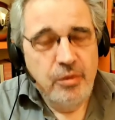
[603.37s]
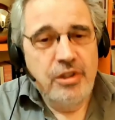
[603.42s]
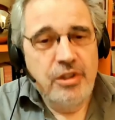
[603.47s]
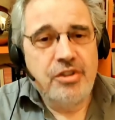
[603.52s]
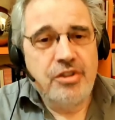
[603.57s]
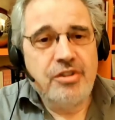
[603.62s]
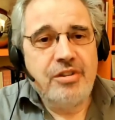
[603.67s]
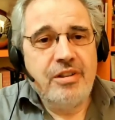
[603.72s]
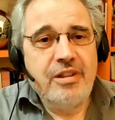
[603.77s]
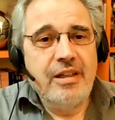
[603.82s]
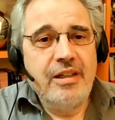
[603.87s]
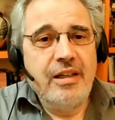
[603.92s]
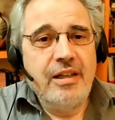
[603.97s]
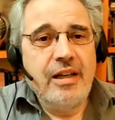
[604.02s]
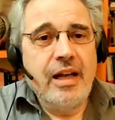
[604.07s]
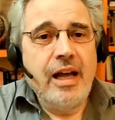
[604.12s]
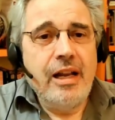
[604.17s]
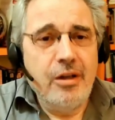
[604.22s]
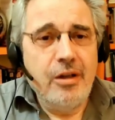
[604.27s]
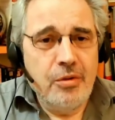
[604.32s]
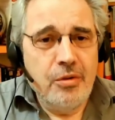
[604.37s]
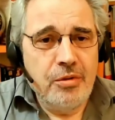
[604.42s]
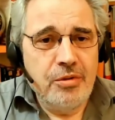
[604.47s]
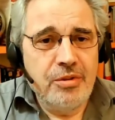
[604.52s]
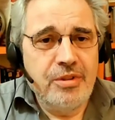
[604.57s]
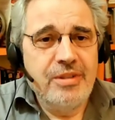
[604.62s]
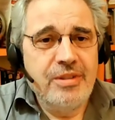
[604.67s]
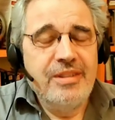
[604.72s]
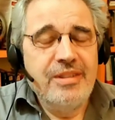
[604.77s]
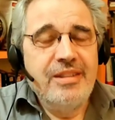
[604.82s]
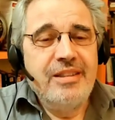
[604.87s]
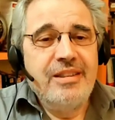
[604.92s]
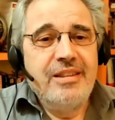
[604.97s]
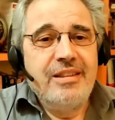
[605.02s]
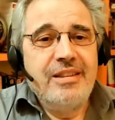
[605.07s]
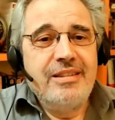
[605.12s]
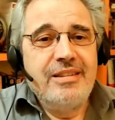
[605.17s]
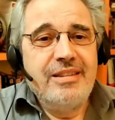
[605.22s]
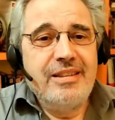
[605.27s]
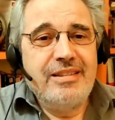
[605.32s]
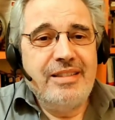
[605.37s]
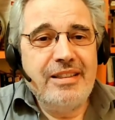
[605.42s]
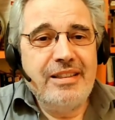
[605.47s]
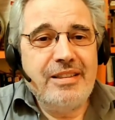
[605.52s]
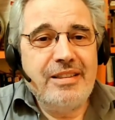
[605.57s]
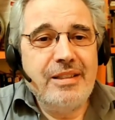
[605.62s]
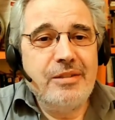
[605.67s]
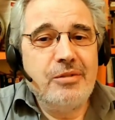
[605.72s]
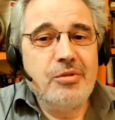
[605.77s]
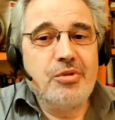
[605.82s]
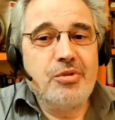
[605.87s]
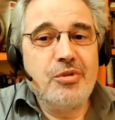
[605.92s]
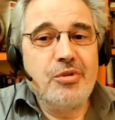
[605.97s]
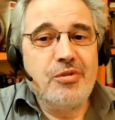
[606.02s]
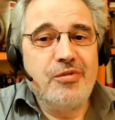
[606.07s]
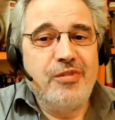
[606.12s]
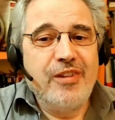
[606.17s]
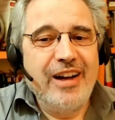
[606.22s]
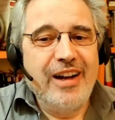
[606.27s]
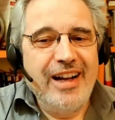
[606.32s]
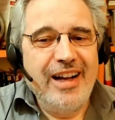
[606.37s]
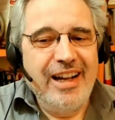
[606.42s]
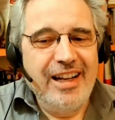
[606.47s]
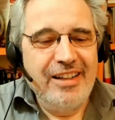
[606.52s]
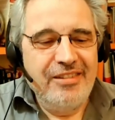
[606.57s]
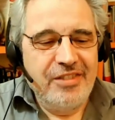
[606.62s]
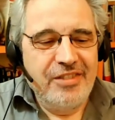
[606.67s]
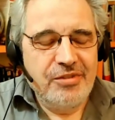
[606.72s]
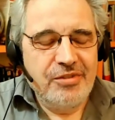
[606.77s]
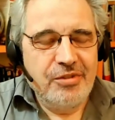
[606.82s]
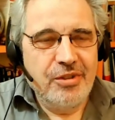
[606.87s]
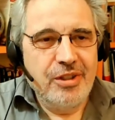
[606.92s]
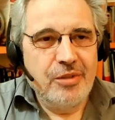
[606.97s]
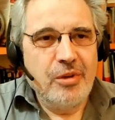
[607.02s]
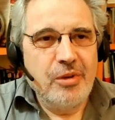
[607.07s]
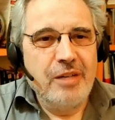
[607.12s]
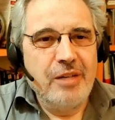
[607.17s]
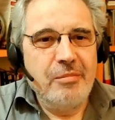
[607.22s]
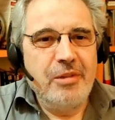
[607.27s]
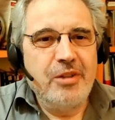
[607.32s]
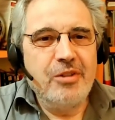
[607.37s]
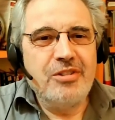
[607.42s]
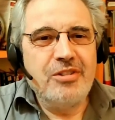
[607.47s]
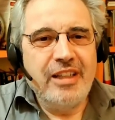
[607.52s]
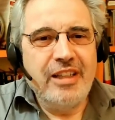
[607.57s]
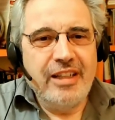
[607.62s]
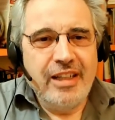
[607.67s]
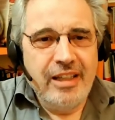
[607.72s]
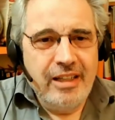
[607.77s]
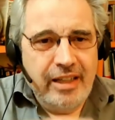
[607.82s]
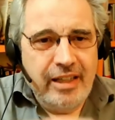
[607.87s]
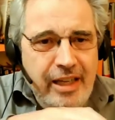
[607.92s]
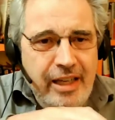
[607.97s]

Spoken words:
which allowed the system to survive for a while because they can